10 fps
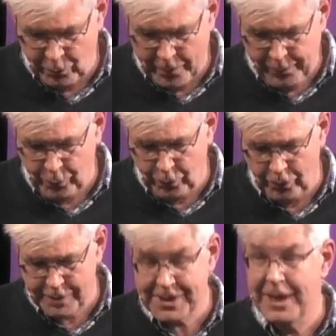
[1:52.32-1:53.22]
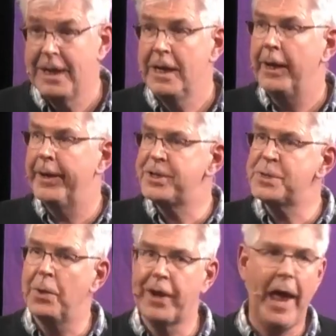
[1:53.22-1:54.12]
report. And I
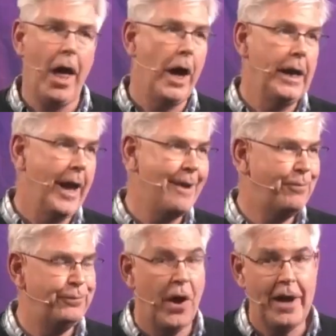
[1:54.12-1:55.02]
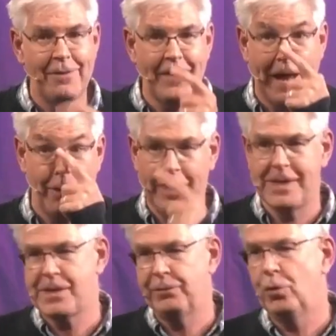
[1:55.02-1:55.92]
just want to highlight 5
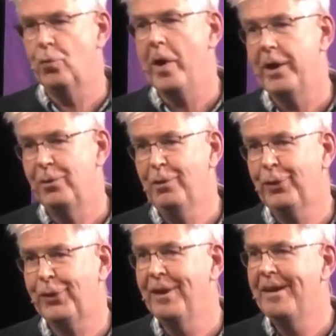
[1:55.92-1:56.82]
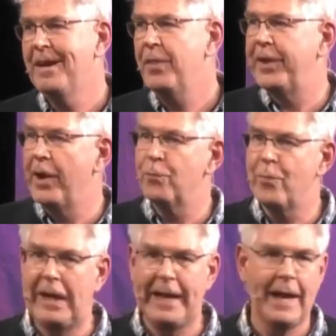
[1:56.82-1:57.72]
areas of growth that are
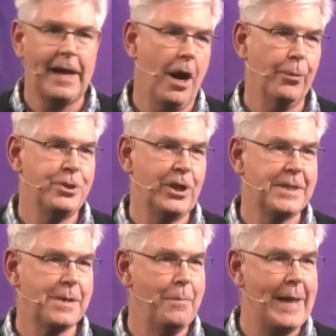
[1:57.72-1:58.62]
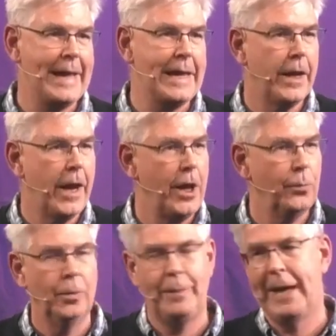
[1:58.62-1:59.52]
really encouraging to me and I
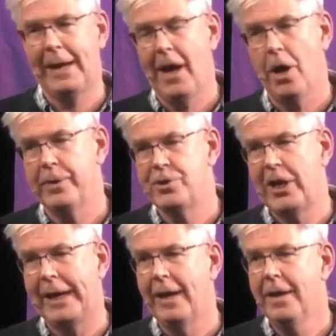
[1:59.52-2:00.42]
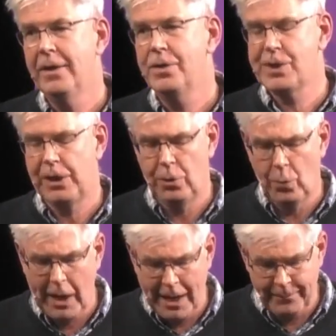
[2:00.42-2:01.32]
hope will be encouraging
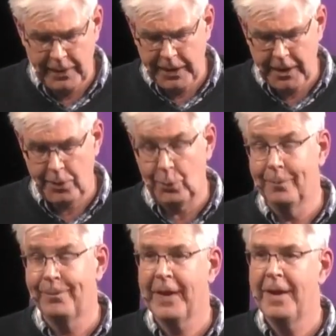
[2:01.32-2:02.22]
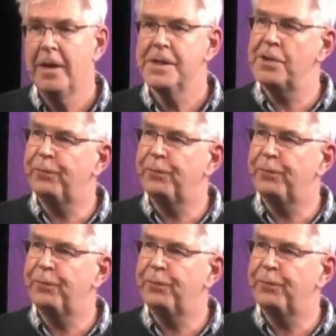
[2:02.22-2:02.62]
to you. So